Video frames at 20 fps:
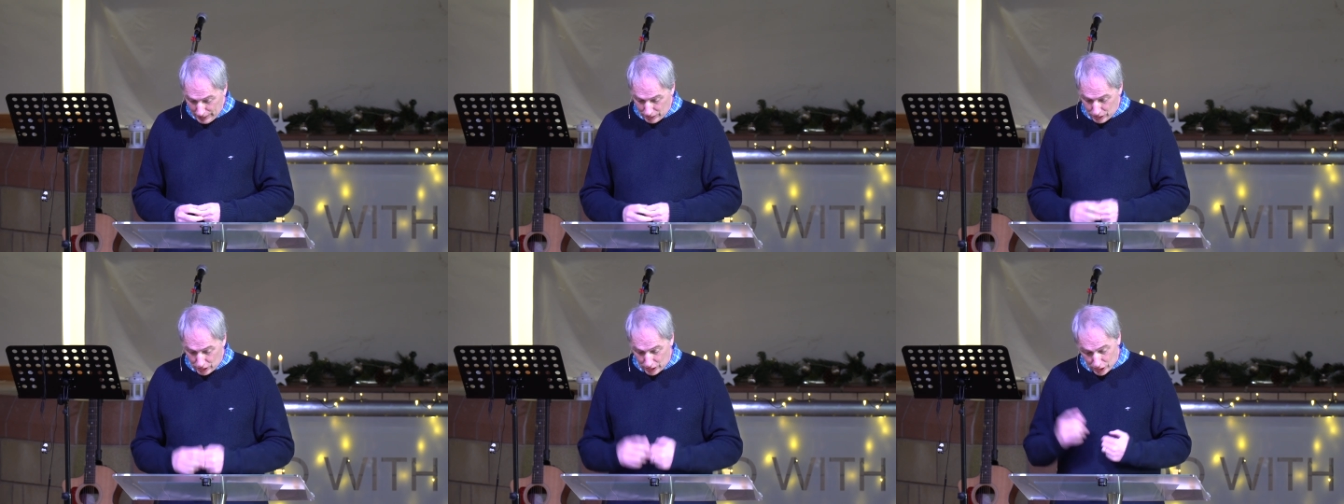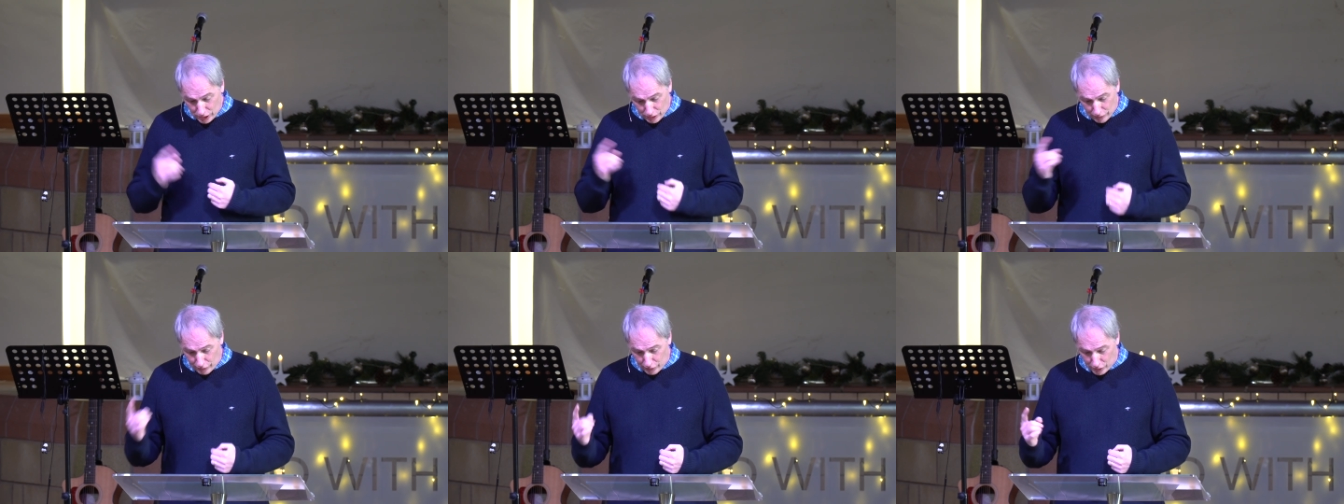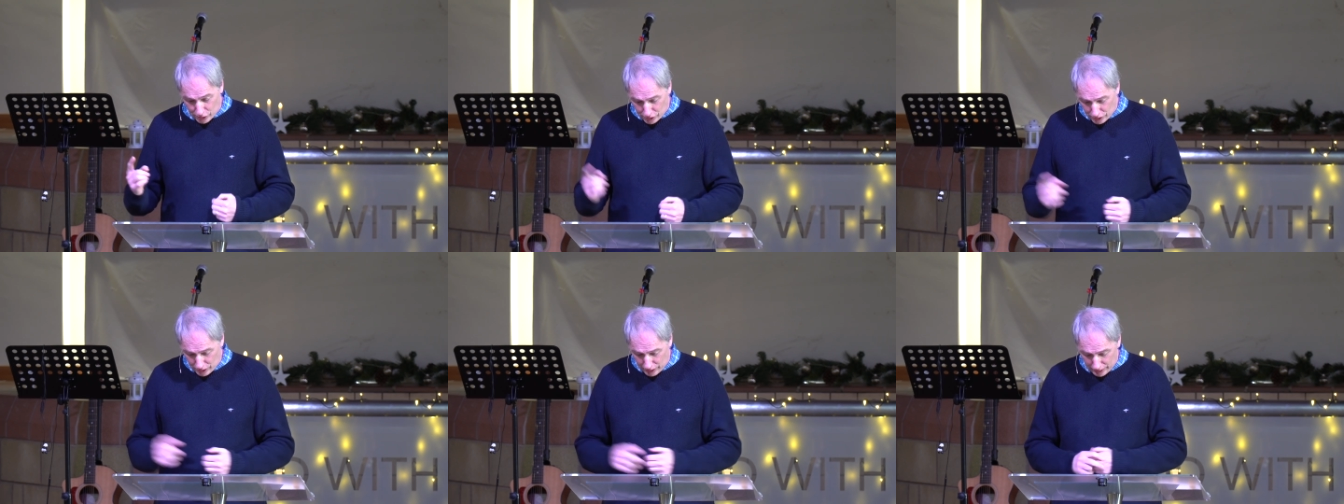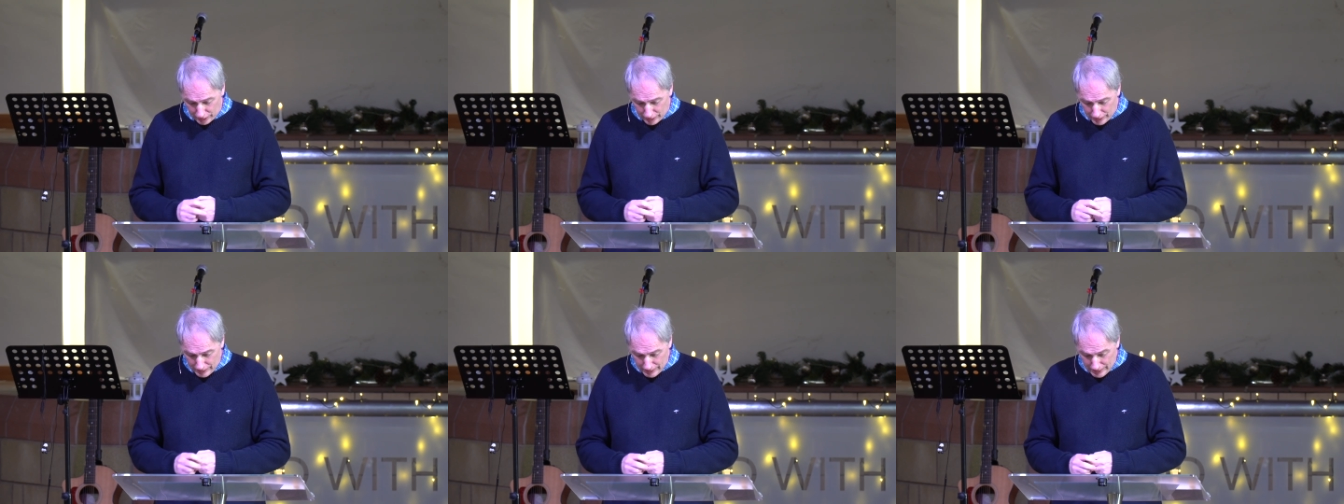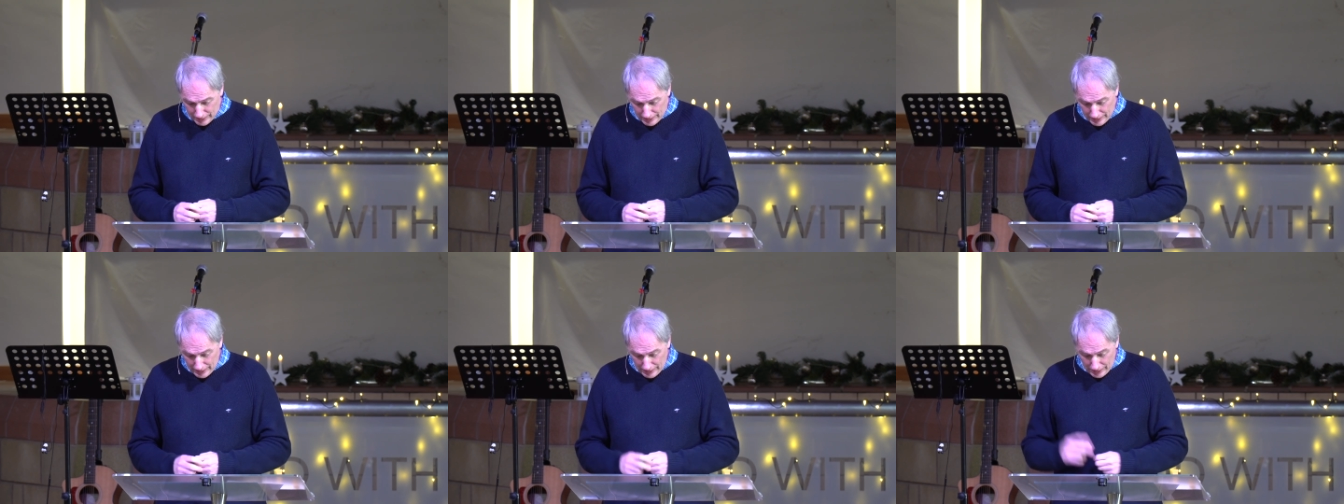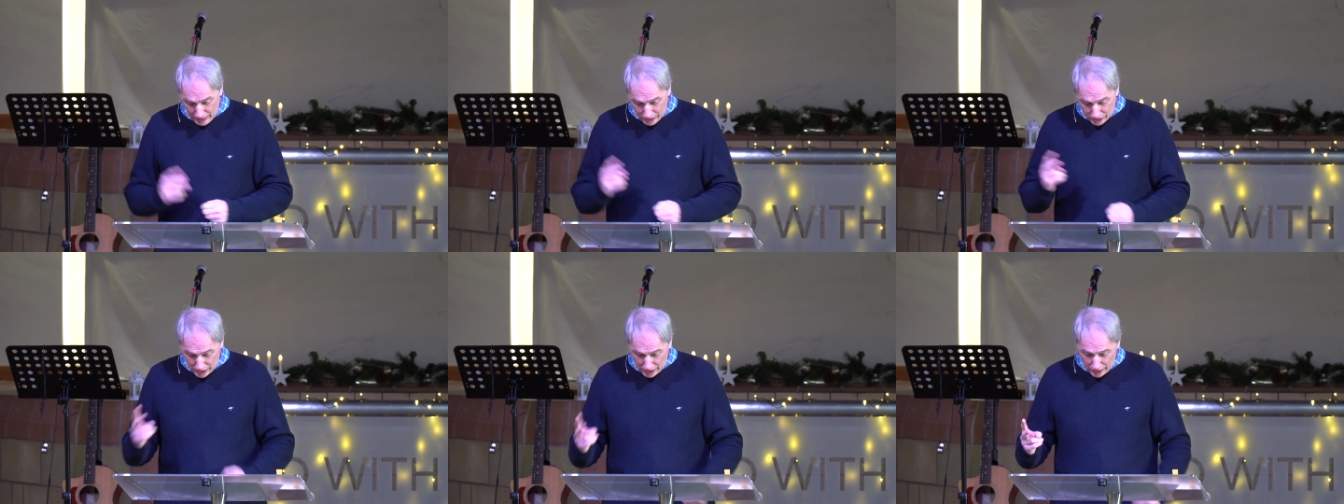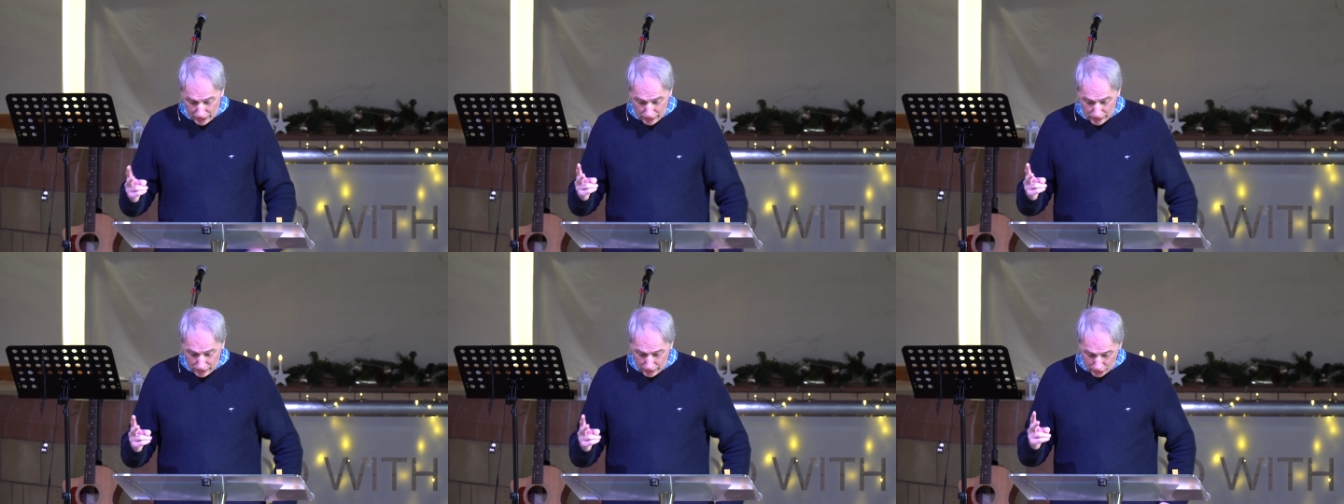So that's the first thing.
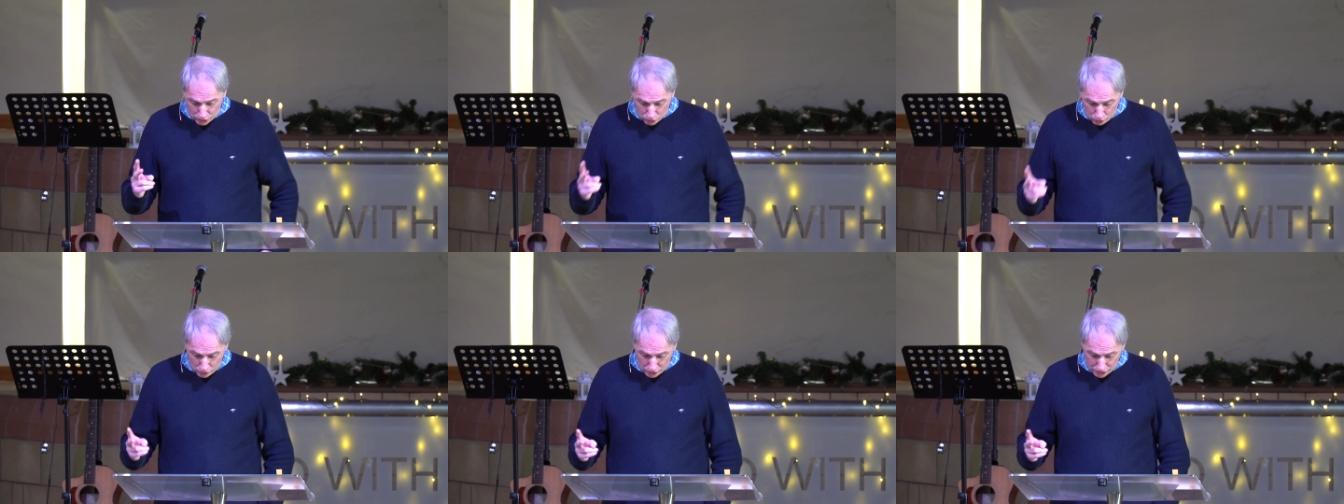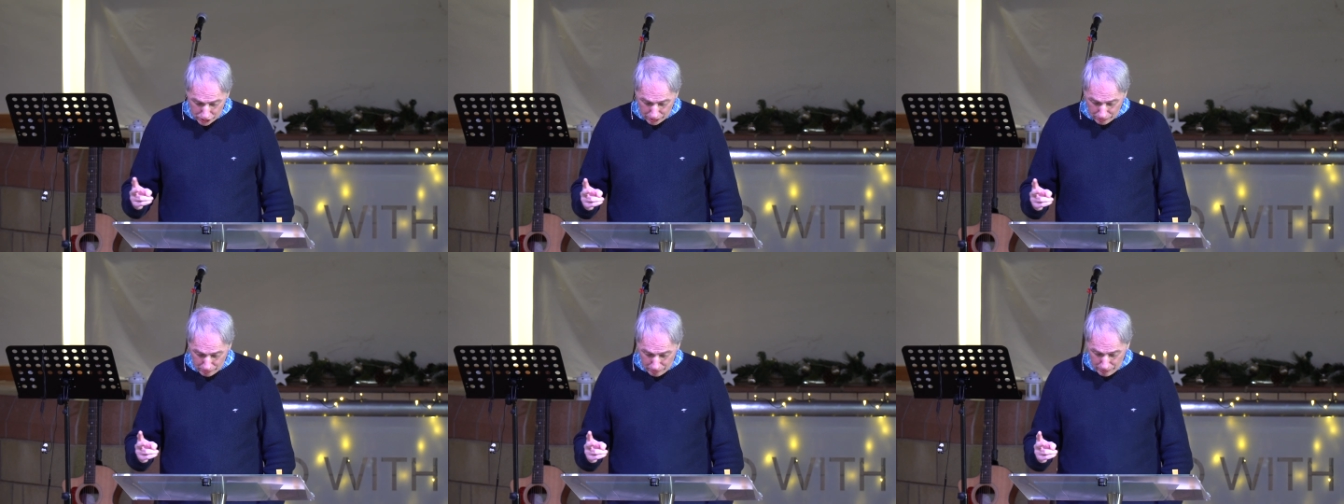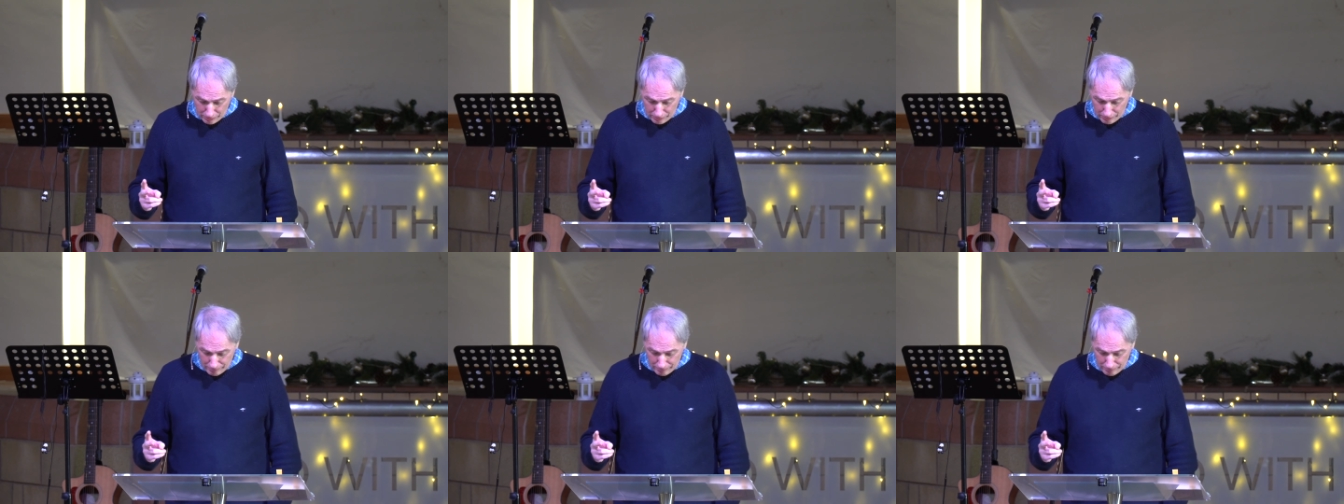Second thing is worship.